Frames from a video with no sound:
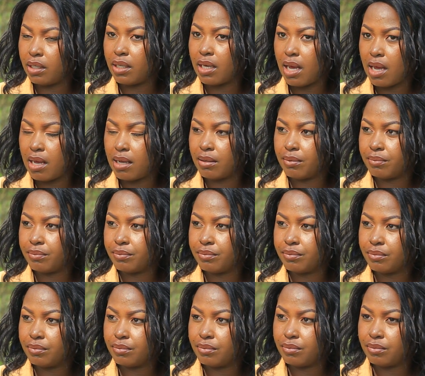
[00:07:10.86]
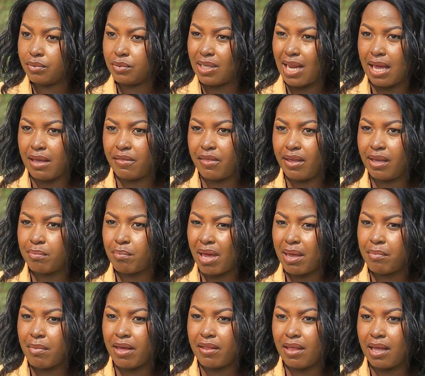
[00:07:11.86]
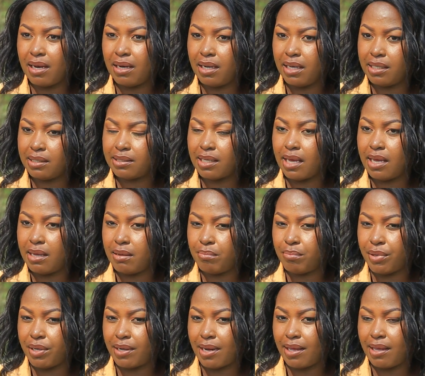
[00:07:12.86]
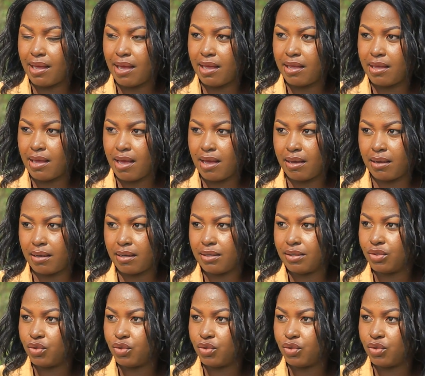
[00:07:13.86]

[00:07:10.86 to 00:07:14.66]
Yeah. I think my mother later Mbarara young